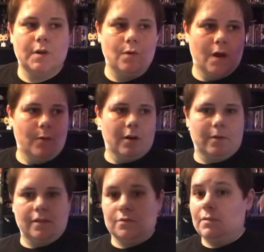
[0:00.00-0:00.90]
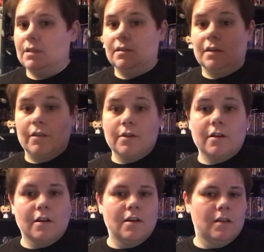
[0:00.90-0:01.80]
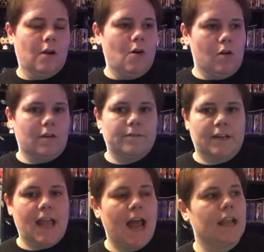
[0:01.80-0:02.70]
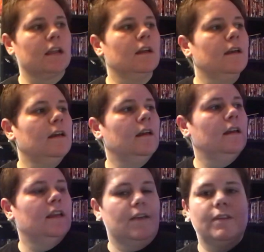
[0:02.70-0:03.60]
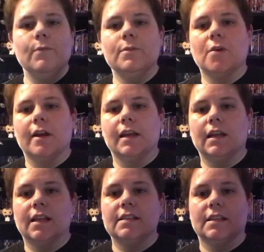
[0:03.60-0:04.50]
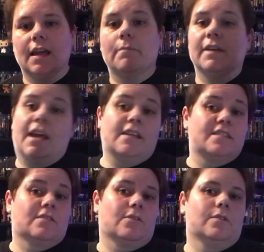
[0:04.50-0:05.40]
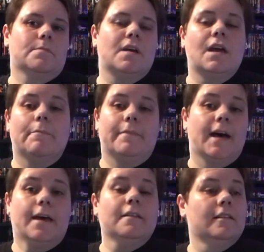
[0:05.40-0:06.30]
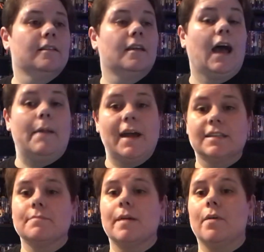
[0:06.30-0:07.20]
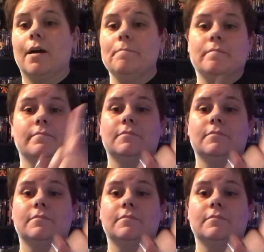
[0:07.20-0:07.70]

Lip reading: who I work with, who is another horror fanatic, if he would want it, and I said yeah, but I told him, but I'm asking my mom.